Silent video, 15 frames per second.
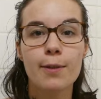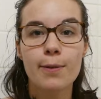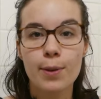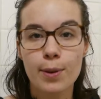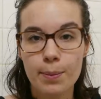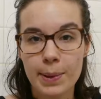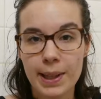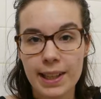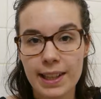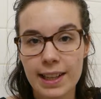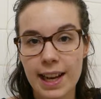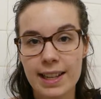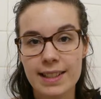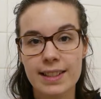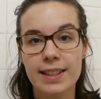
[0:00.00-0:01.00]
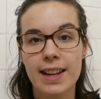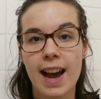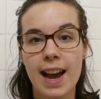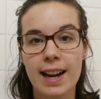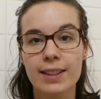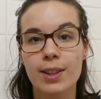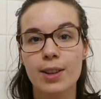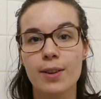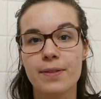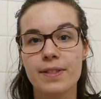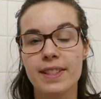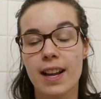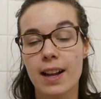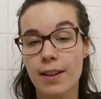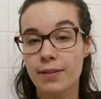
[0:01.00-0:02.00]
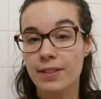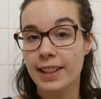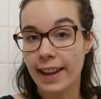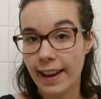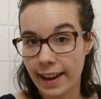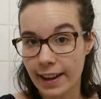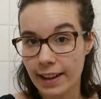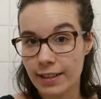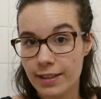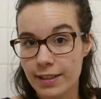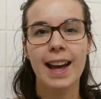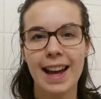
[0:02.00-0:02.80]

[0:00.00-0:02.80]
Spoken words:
For me, it's an act of self-care.